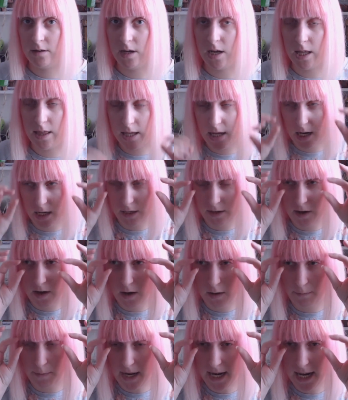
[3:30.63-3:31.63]
And then I
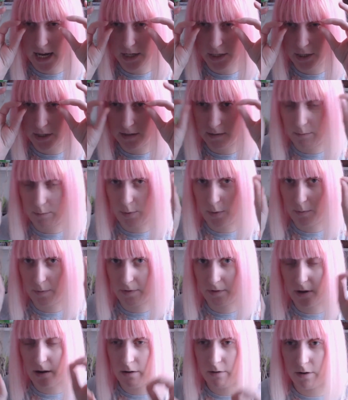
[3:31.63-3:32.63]
curled my lashes and put
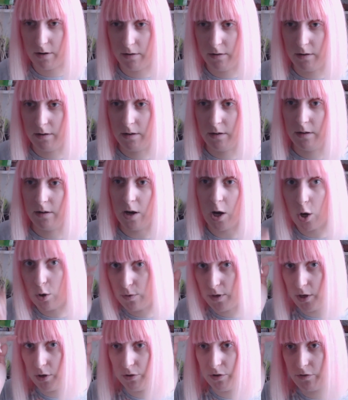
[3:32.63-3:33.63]
mascara
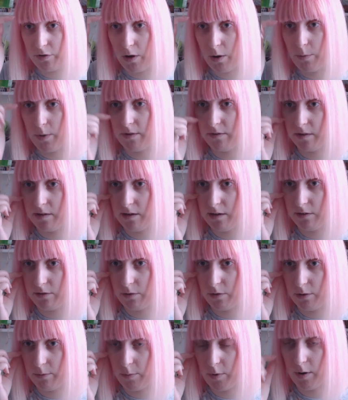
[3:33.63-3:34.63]
only on the top ones. I didn't do
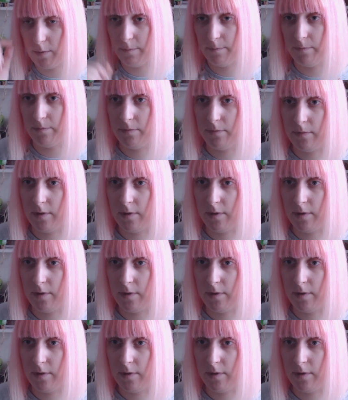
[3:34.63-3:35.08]
it on the bottom.